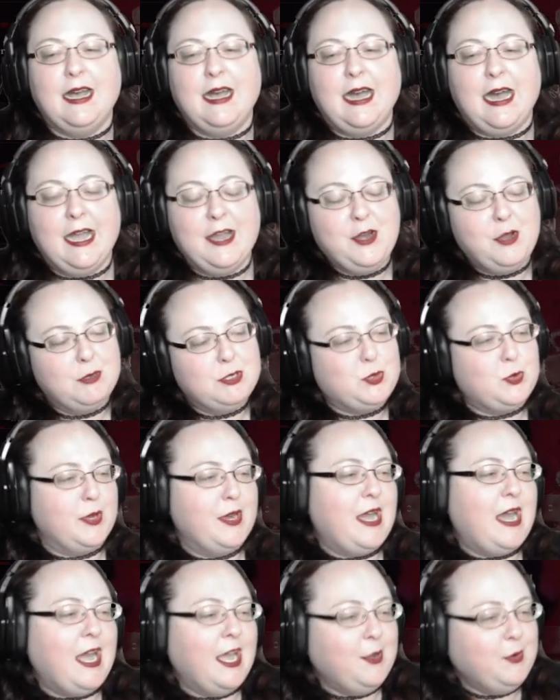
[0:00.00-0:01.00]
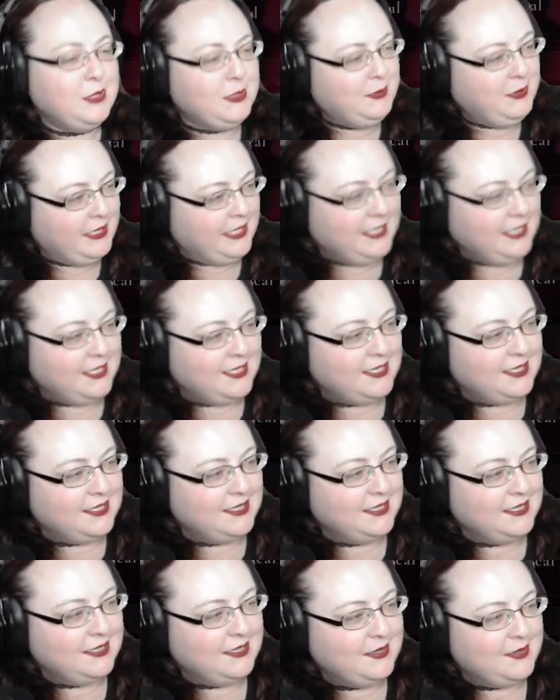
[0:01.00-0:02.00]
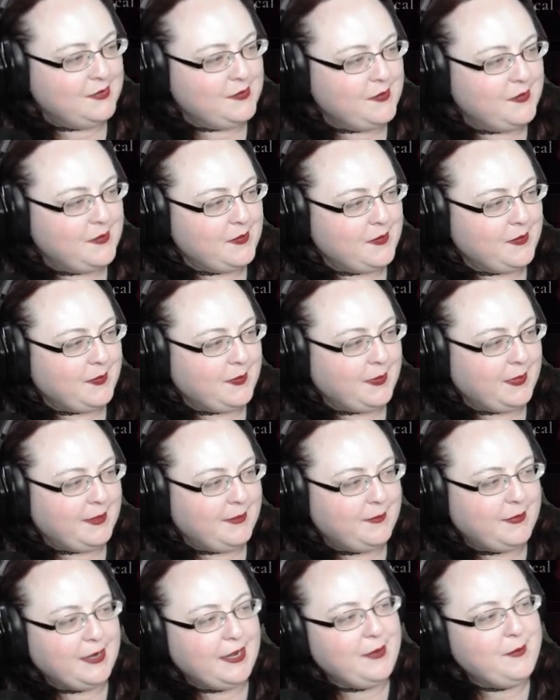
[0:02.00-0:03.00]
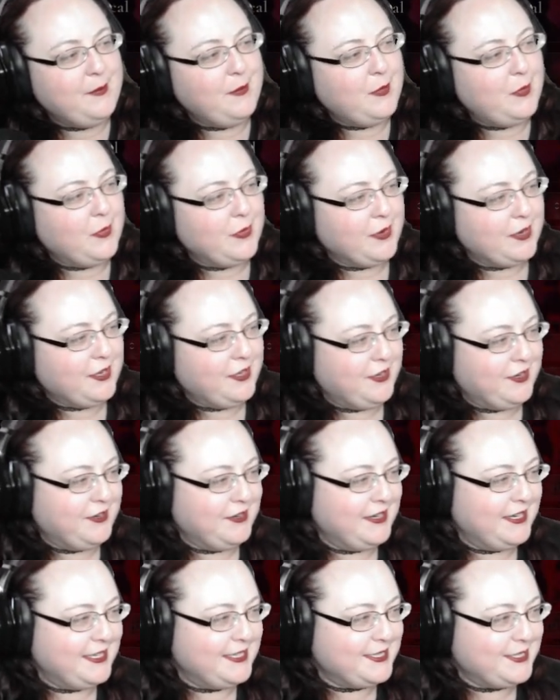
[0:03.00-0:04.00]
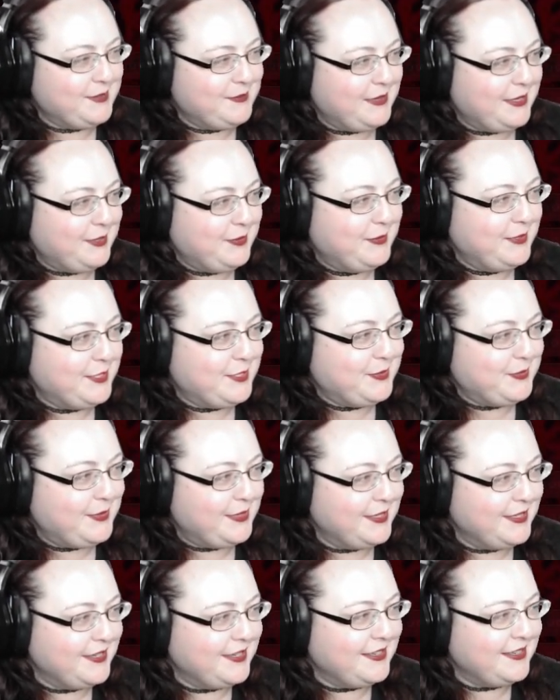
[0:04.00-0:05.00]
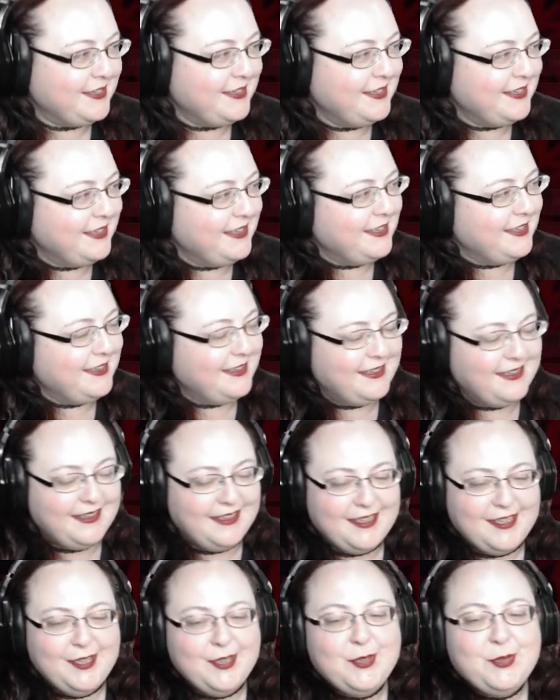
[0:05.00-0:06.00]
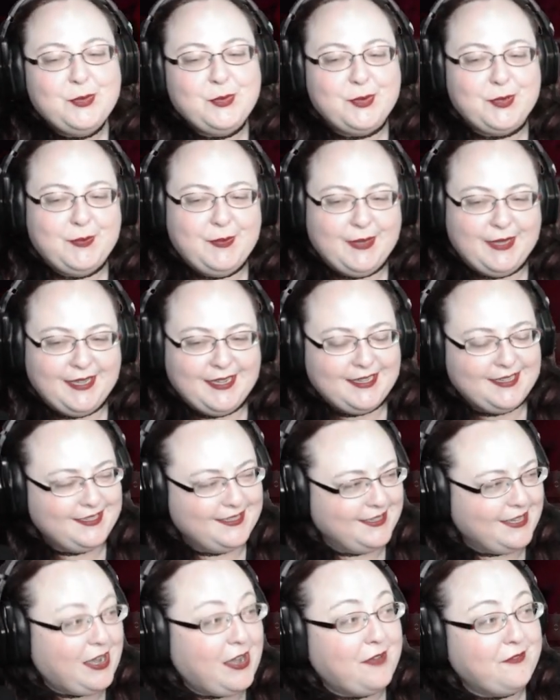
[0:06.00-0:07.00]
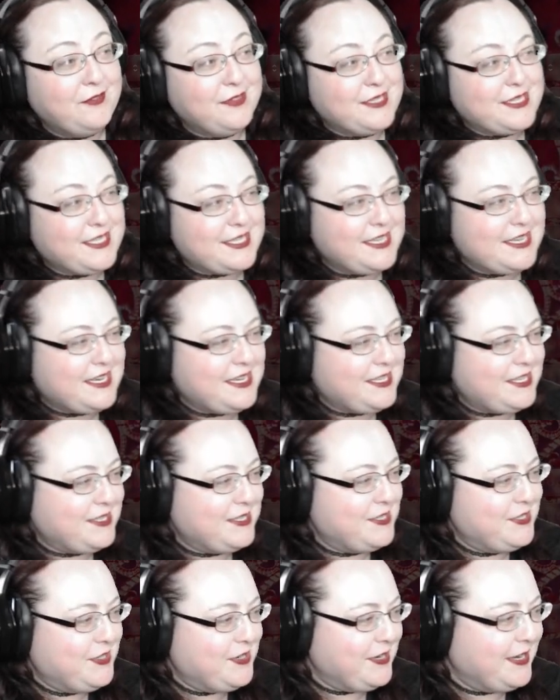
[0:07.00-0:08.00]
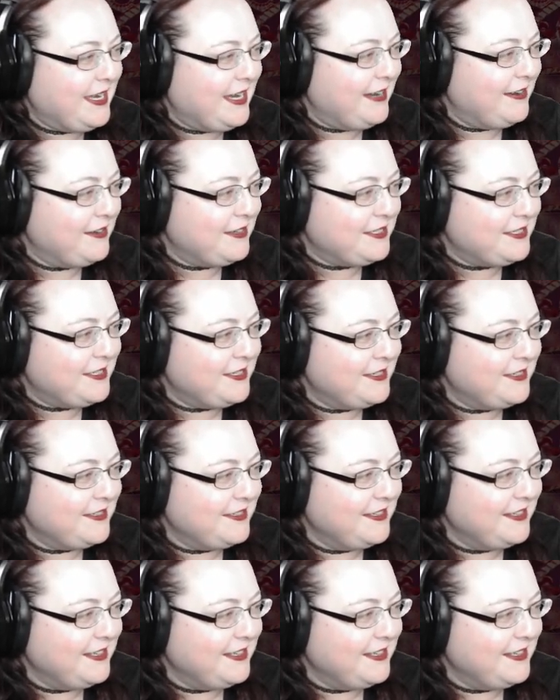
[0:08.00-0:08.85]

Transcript: I know which one I would pick, but I'm more curious about which one you would pick, obviously, because this is your character.